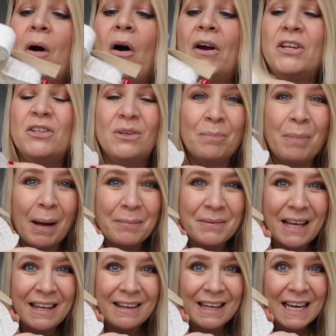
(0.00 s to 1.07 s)
mind, you perhaps
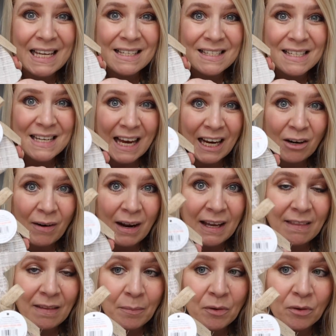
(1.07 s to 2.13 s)
get your kids to
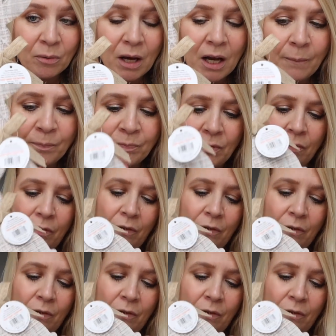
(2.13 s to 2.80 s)
decorate them as well. I